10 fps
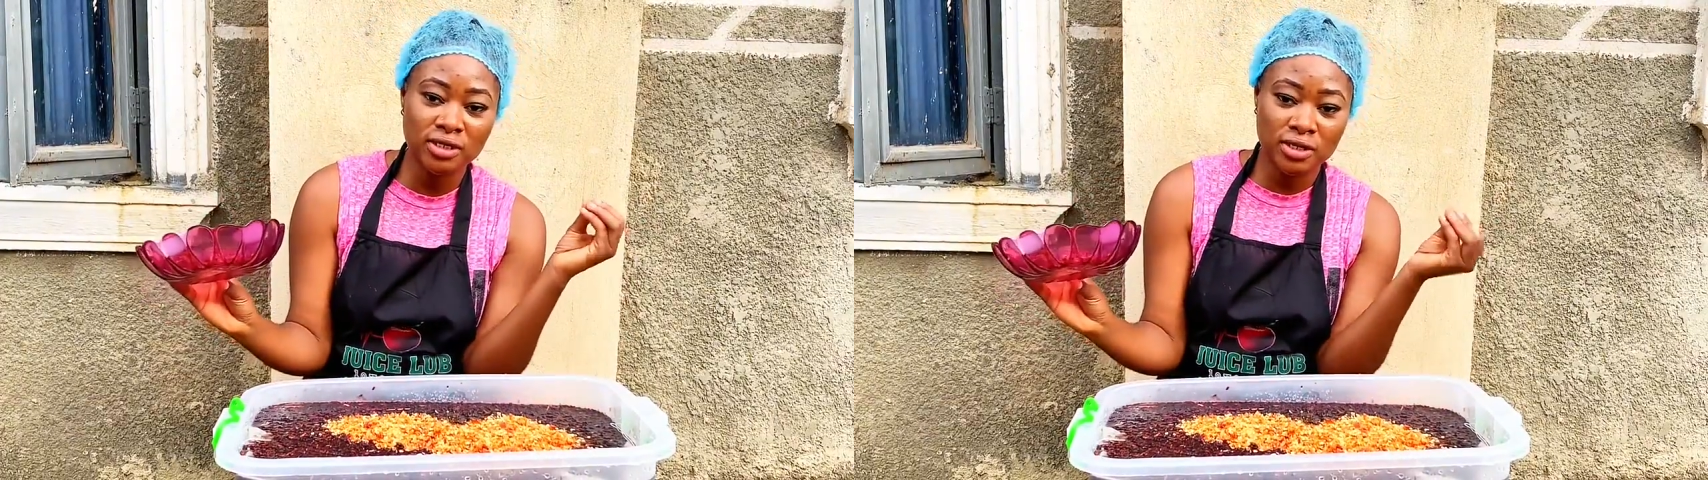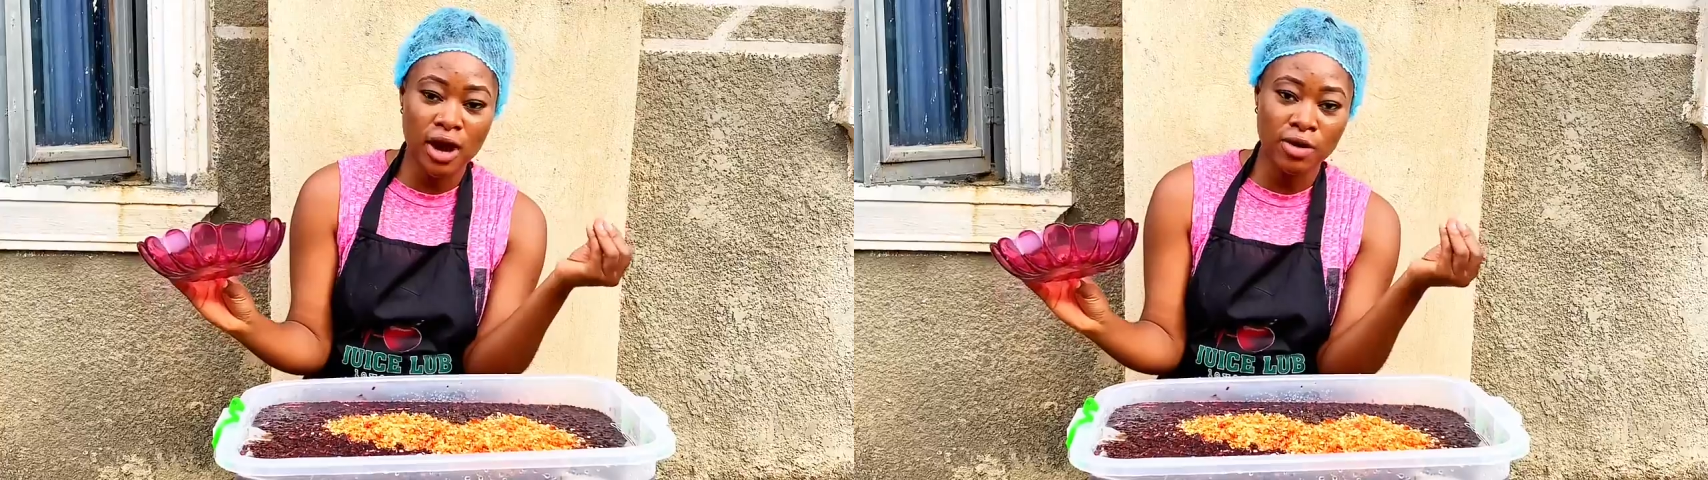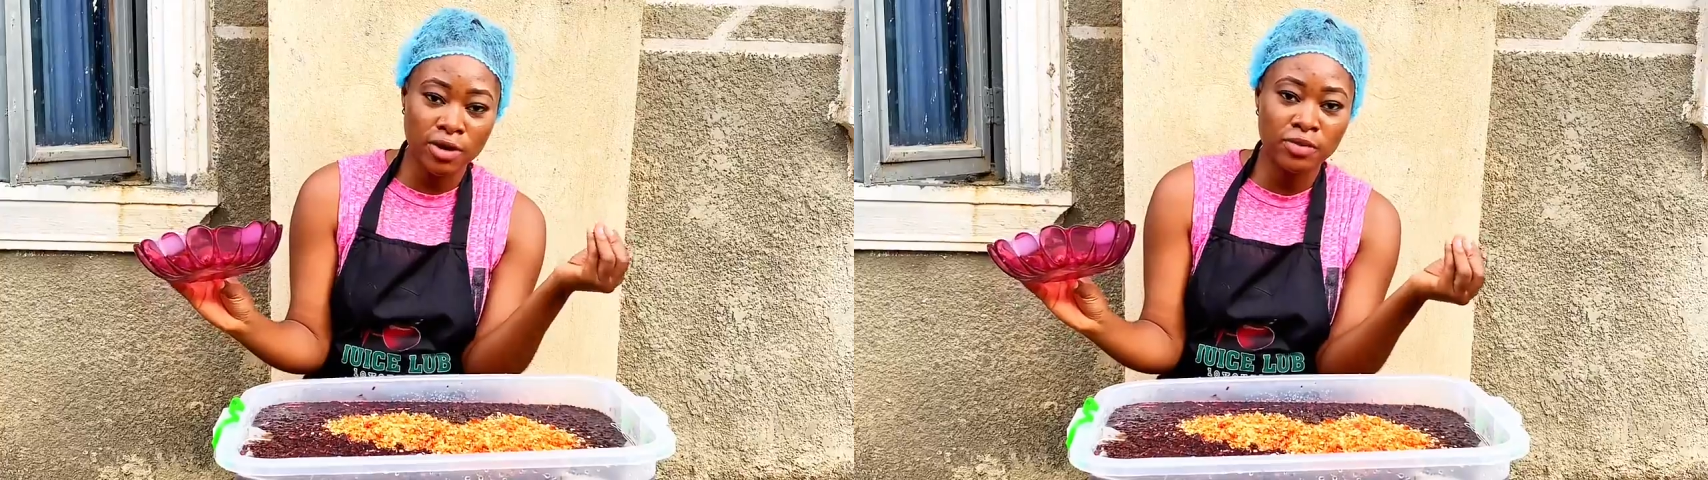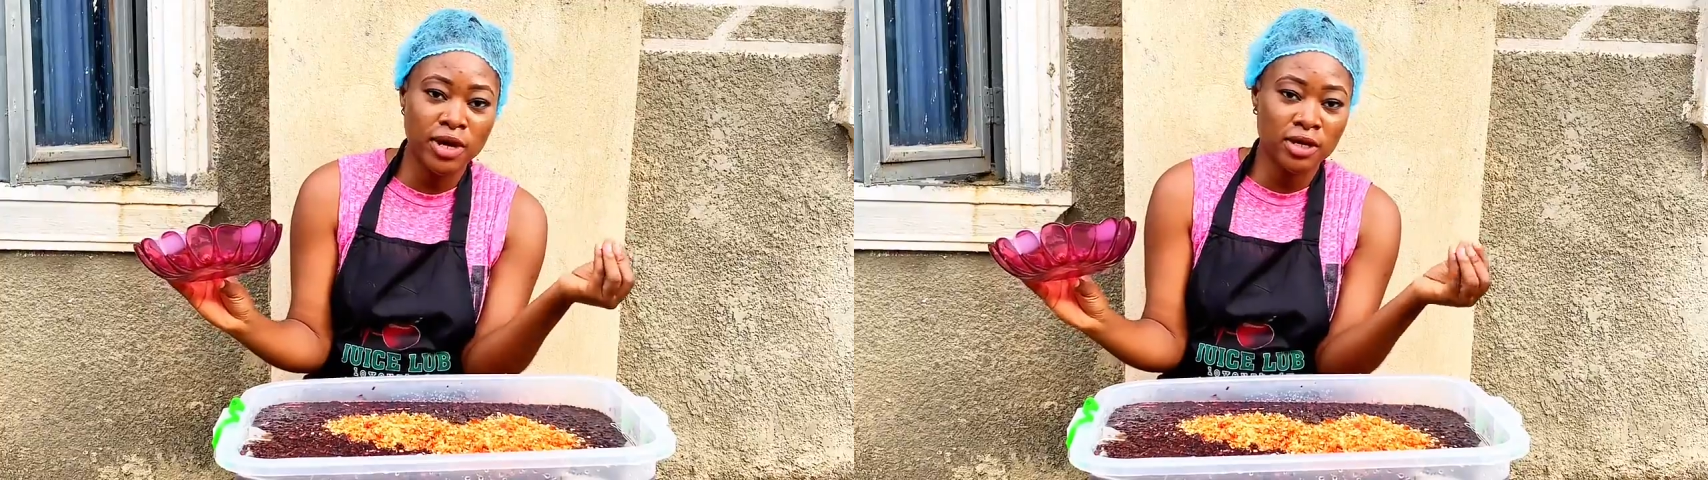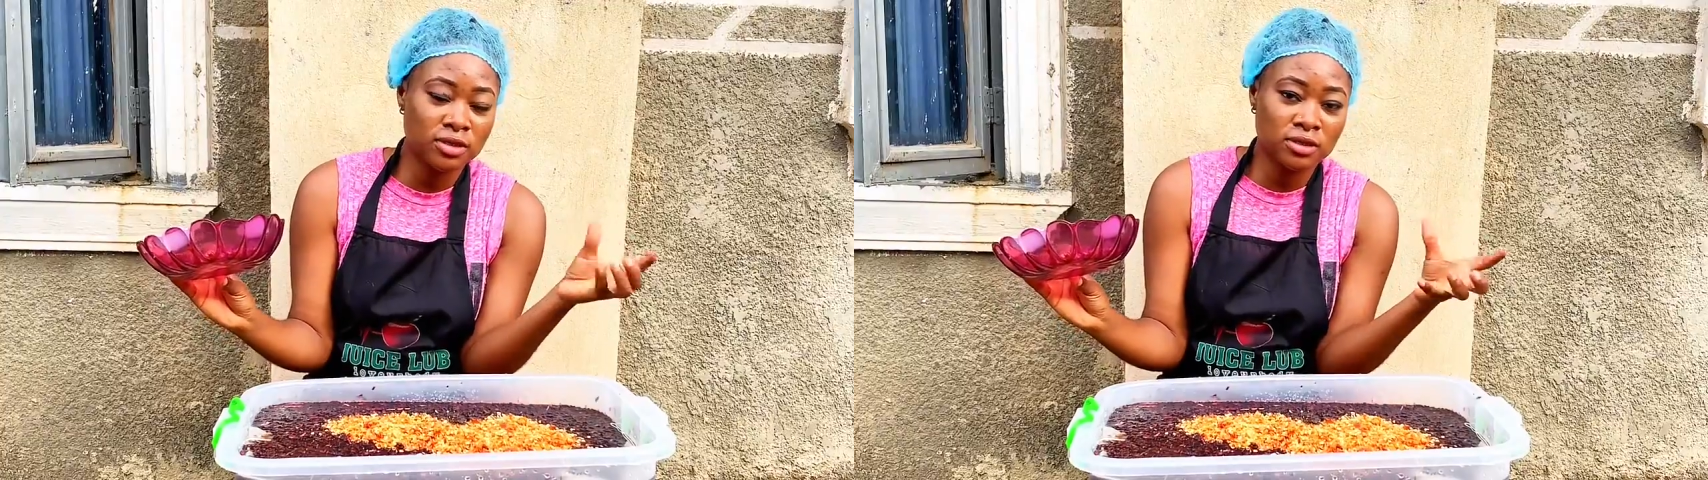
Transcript: Arabian